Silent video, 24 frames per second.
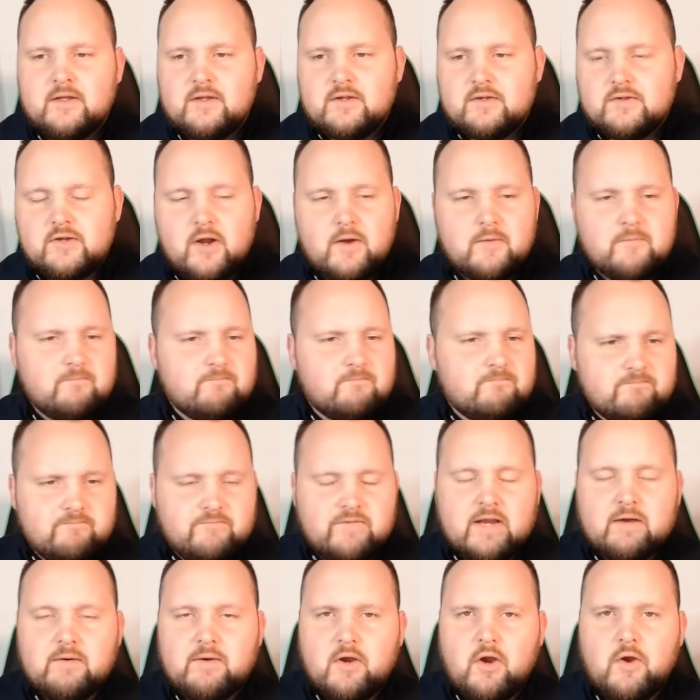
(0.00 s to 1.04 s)
you know,
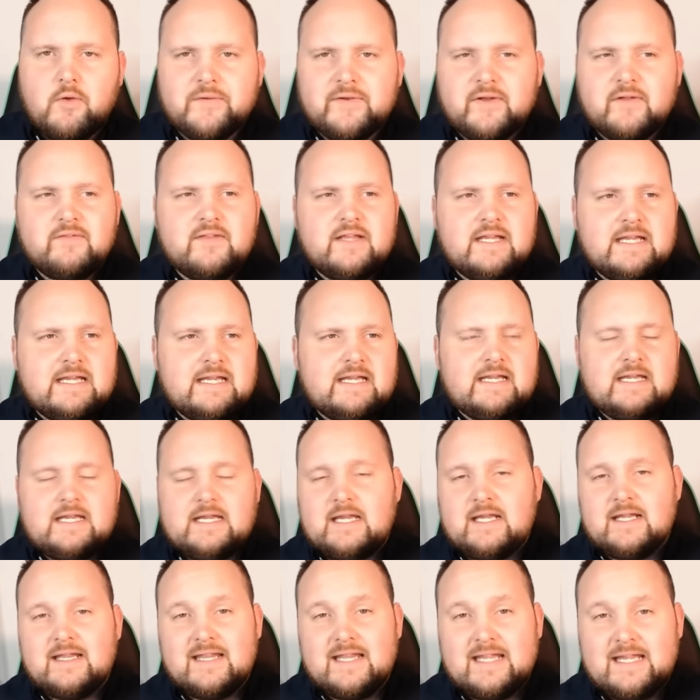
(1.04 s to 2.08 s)
very early in
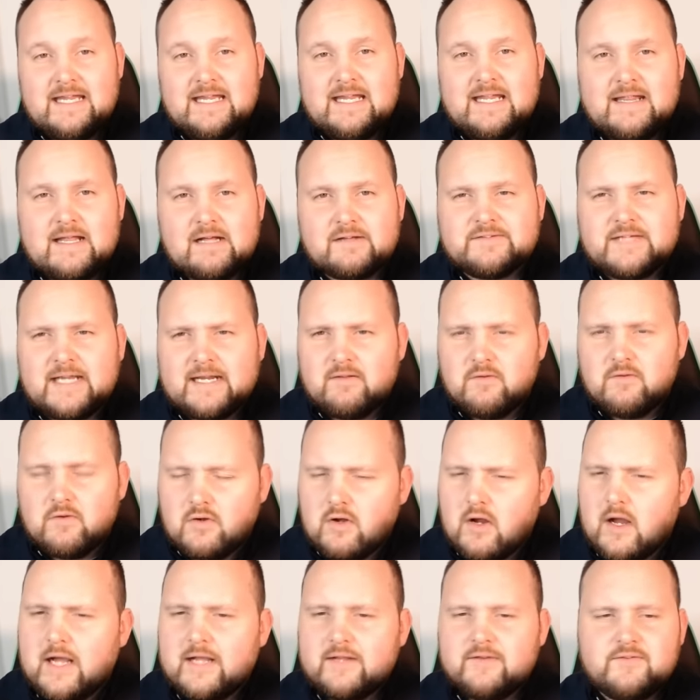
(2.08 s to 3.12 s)
the year, they were saying, look,
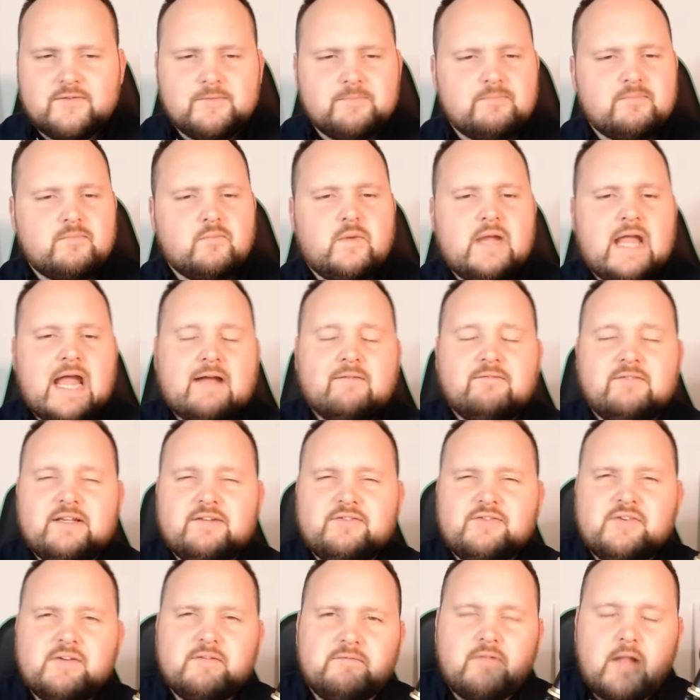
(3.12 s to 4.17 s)
guys, we have
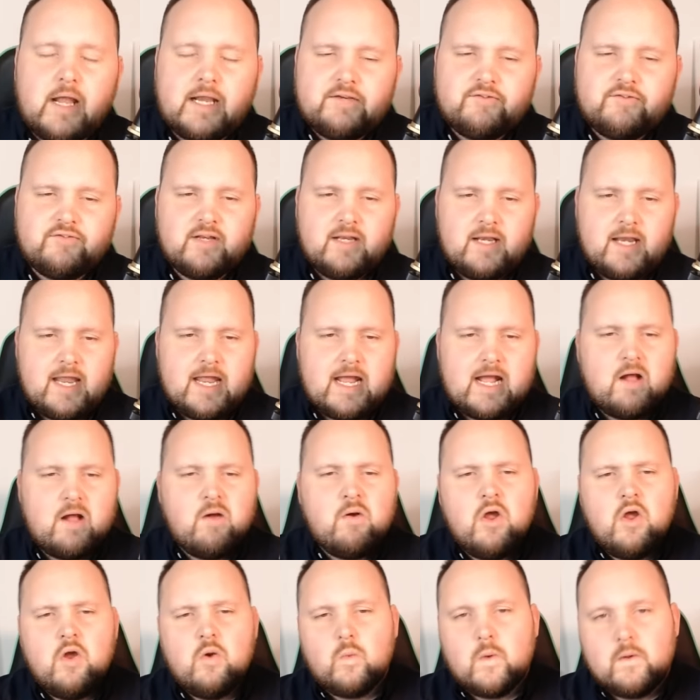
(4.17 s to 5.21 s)
this inflation now.
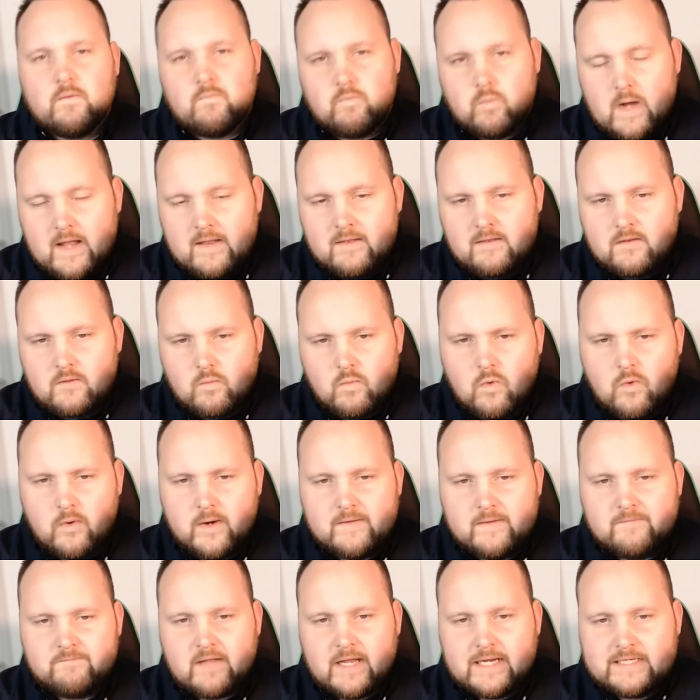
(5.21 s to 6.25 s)
We've won the war on
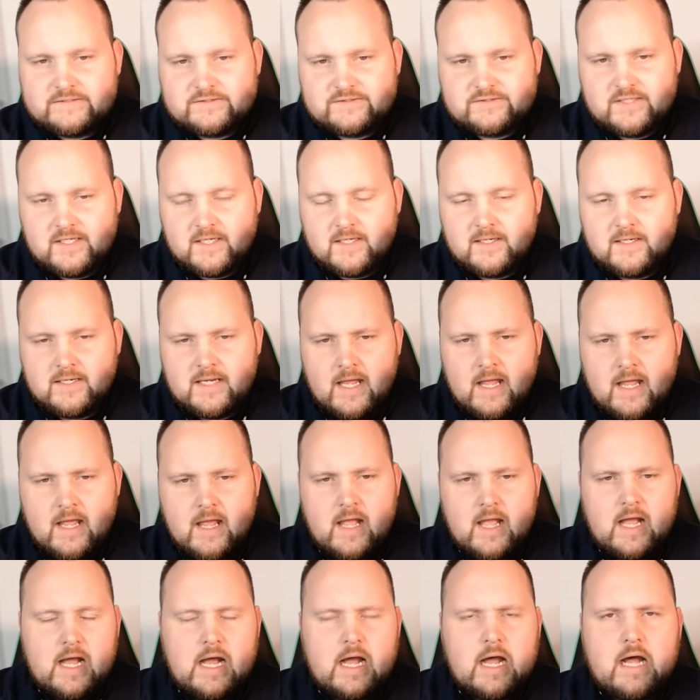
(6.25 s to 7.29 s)
inflation.
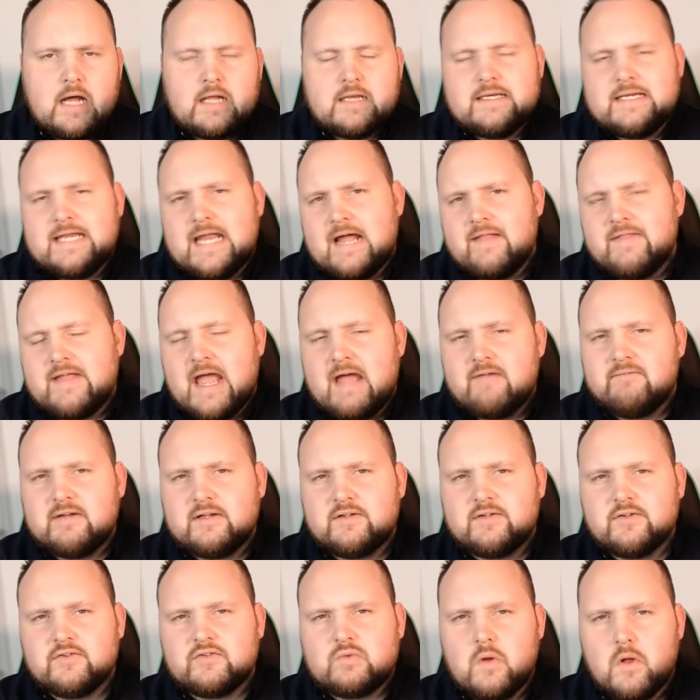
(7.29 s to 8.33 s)
Now they're having
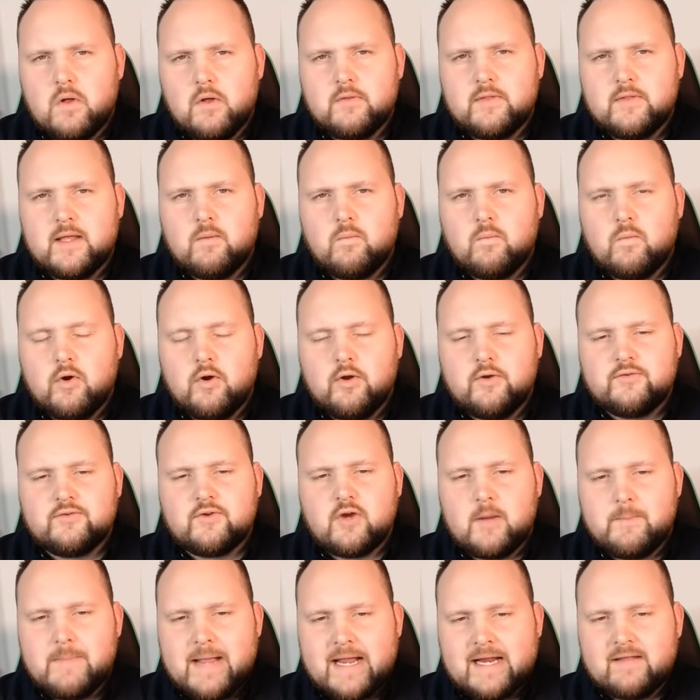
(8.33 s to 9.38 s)
to swallow their words,
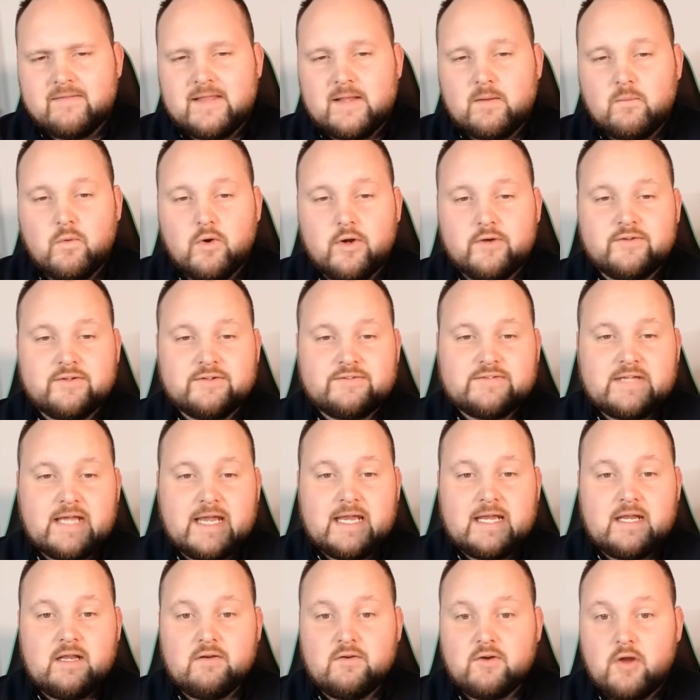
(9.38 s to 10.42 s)
go back on their words and
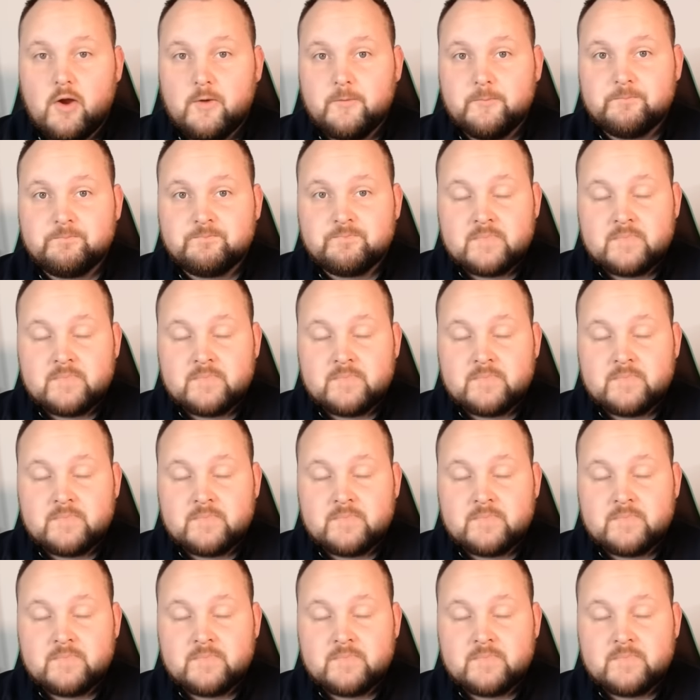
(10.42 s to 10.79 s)
saying, nope.